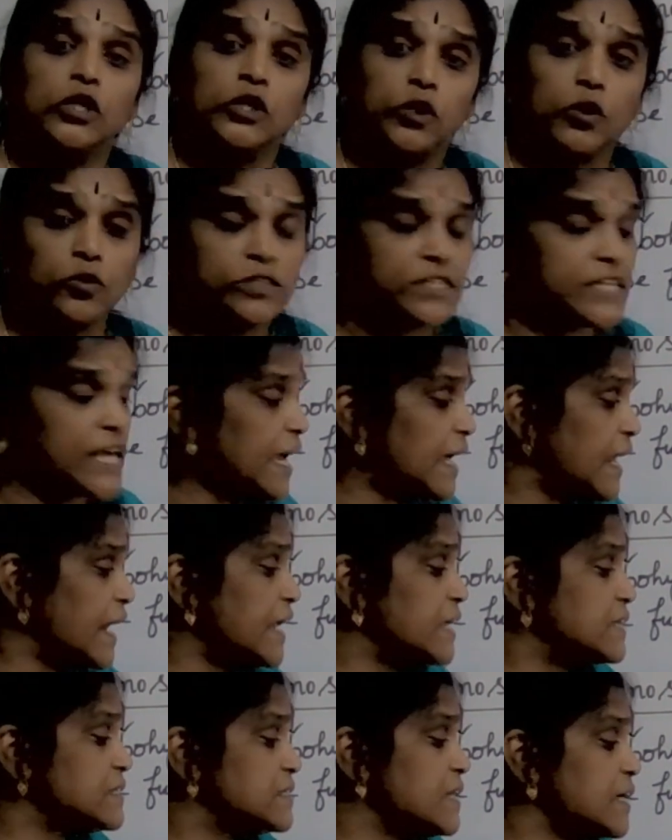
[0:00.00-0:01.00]
2
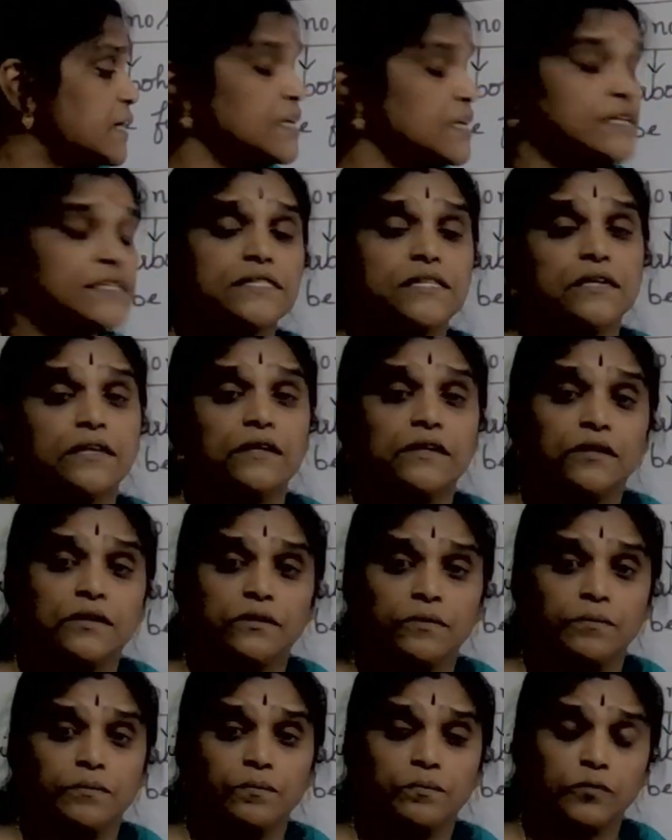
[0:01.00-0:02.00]
saccharides, that is
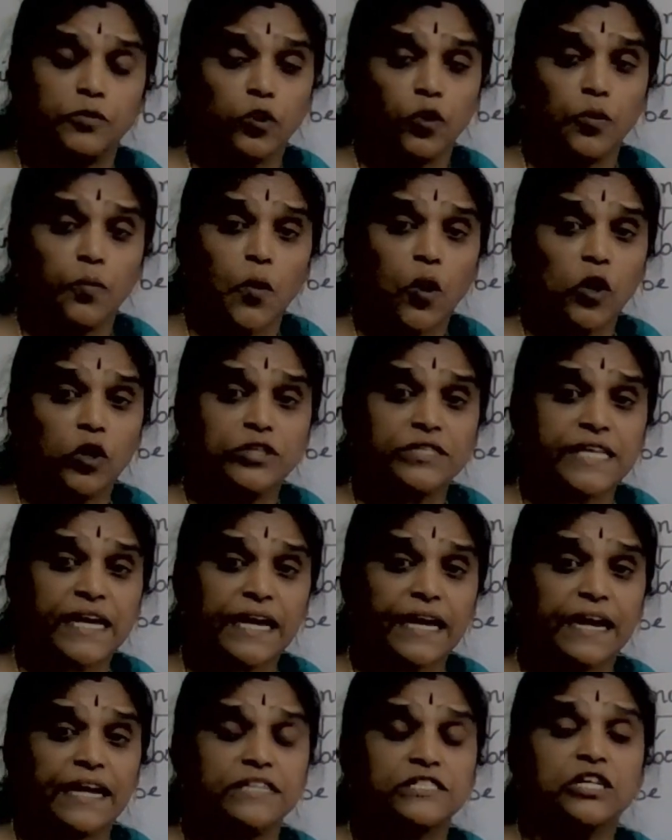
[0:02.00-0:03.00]
2
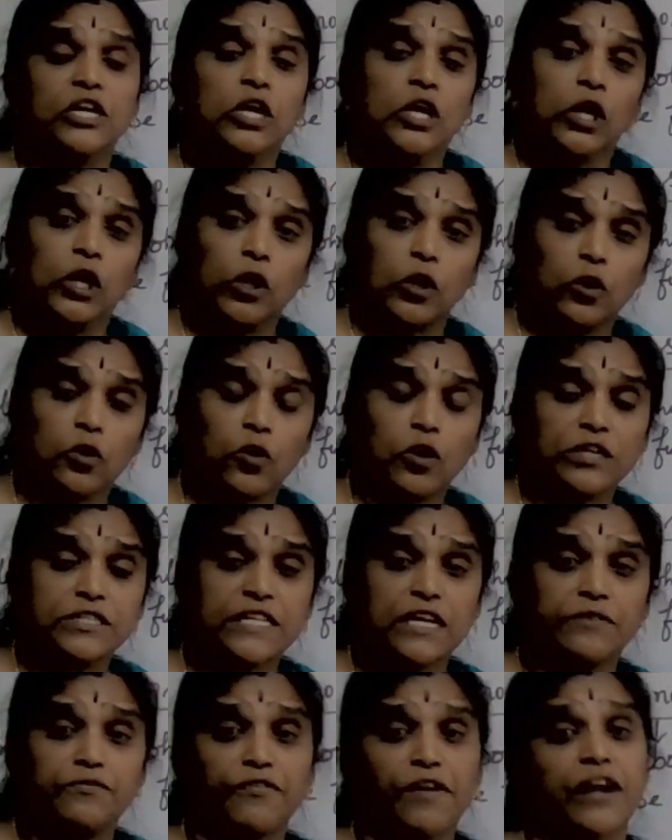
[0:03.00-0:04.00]
monosaccharides, glucose
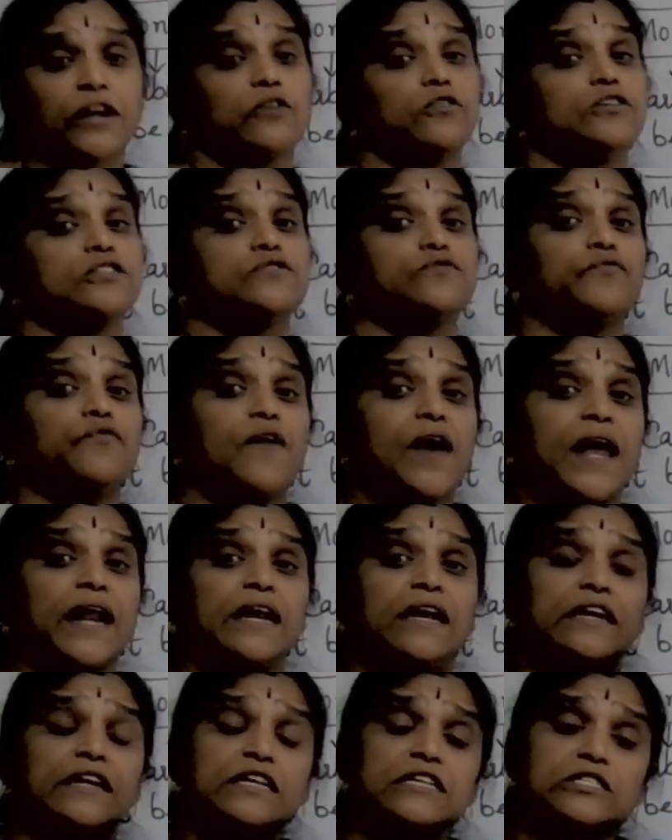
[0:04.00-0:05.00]
and fructose, when
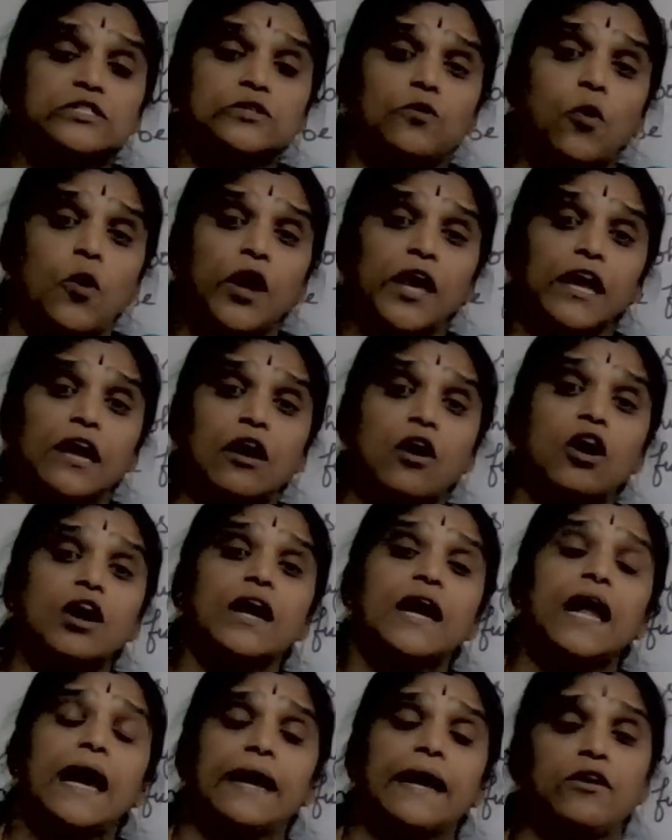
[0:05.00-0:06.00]
it is going on
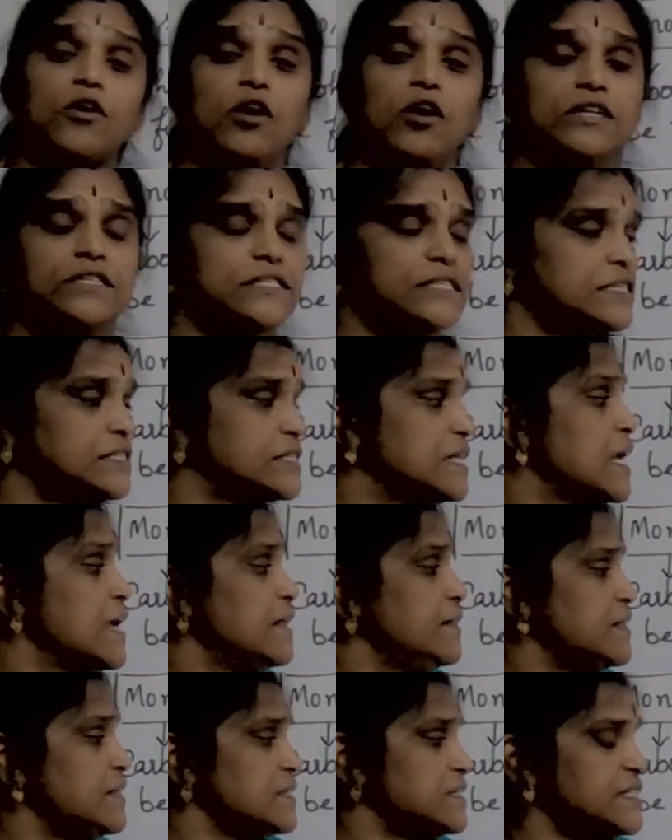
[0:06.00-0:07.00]
hydrolysis.
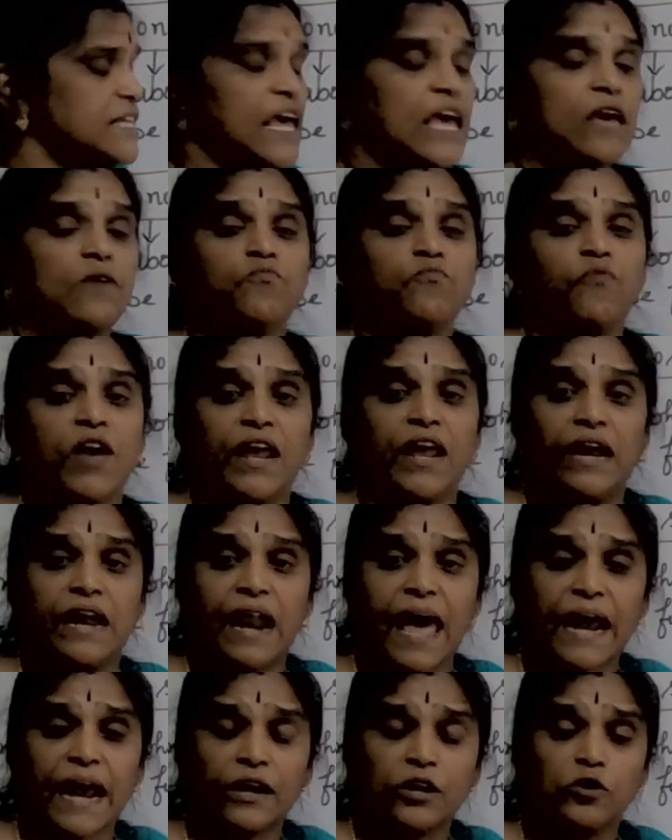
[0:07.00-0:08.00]
The same way,
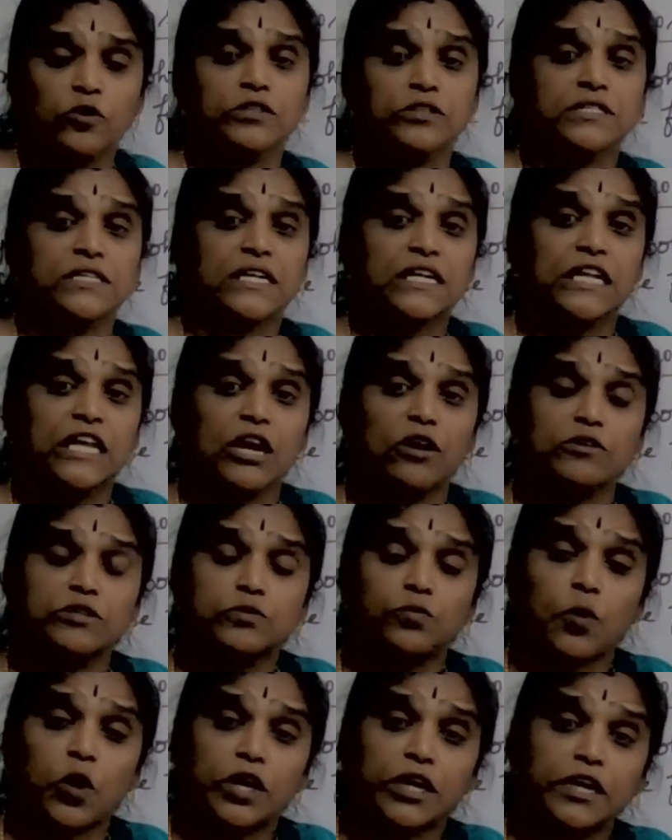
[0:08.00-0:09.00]
lactose, it gives
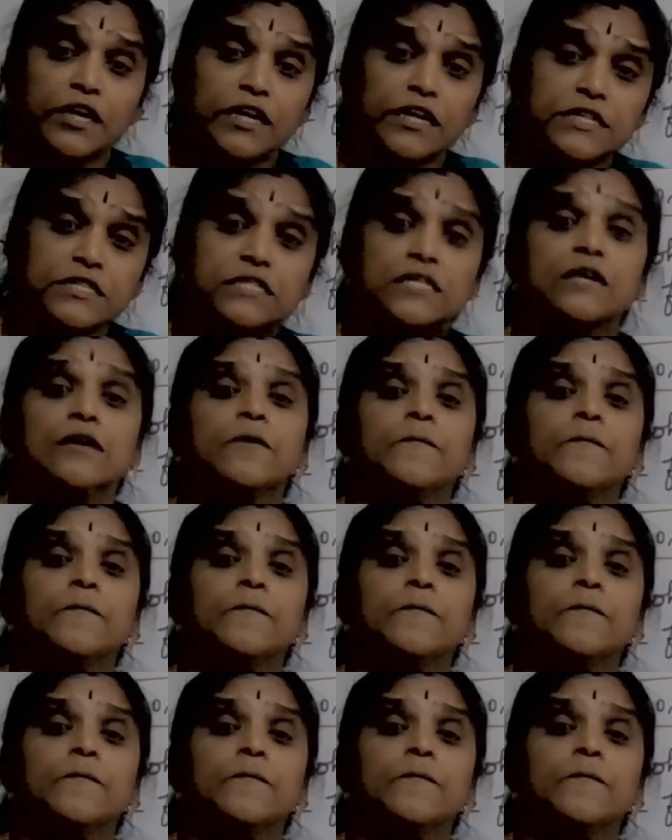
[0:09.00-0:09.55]
what it is?